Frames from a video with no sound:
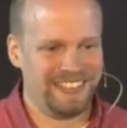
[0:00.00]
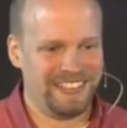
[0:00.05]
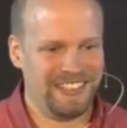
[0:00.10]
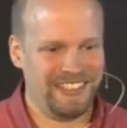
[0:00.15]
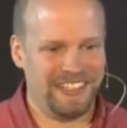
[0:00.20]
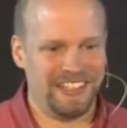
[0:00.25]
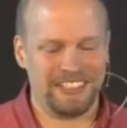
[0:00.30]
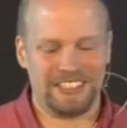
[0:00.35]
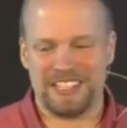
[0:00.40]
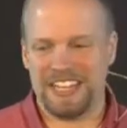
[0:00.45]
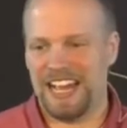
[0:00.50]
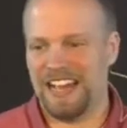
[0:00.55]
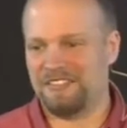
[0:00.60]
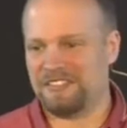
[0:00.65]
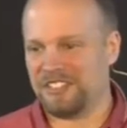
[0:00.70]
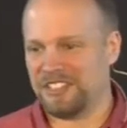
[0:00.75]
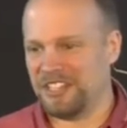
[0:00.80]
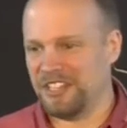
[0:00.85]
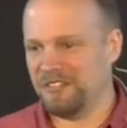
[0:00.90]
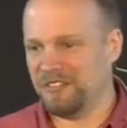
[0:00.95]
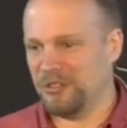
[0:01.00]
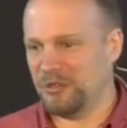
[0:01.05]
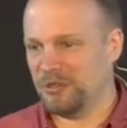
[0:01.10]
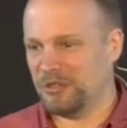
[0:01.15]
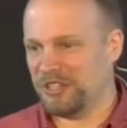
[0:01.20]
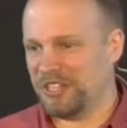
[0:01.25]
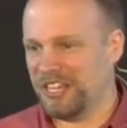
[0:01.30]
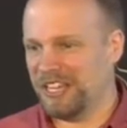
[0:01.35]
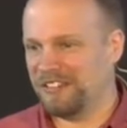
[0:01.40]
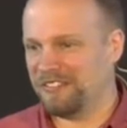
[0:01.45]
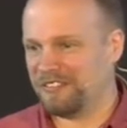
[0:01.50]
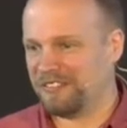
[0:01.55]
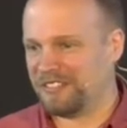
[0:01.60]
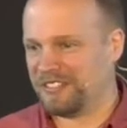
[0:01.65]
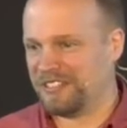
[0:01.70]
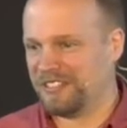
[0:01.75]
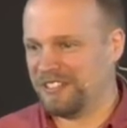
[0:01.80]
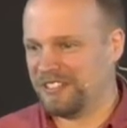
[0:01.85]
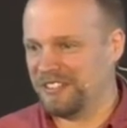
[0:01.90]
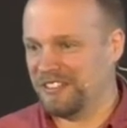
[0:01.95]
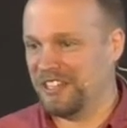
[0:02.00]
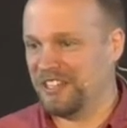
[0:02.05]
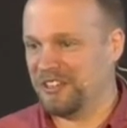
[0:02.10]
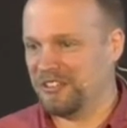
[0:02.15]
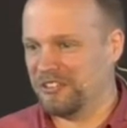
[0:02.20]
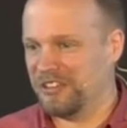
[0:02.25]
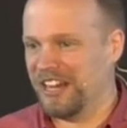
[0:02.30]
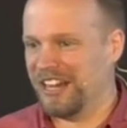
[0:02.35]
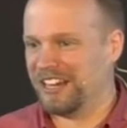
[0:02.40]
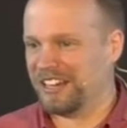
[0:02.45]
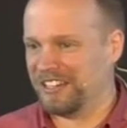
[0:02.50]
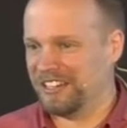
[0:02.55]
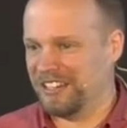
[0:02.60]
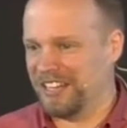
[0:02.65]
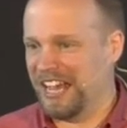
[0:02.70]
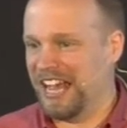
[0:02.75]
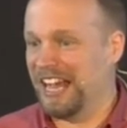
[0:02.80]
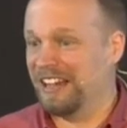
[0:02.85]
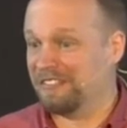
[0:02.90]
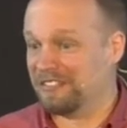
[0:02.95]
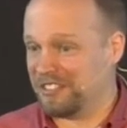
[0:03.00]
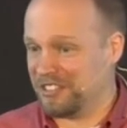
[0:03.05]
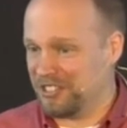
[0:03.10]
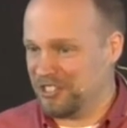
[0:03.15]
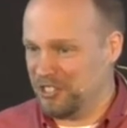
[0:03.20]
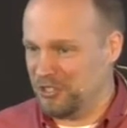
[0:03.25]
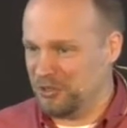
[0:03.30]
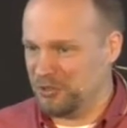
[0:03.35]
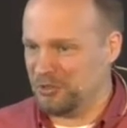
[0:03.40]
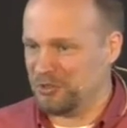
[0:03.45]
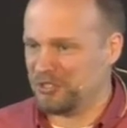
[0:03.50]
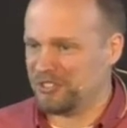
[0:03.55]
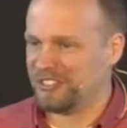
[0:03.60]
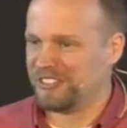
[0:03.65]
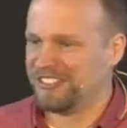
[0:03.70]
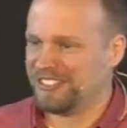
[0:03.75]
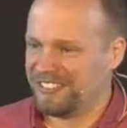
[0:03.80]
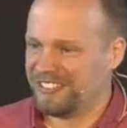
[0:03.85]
He doesn't have to give you a gift that you're not going to have to use.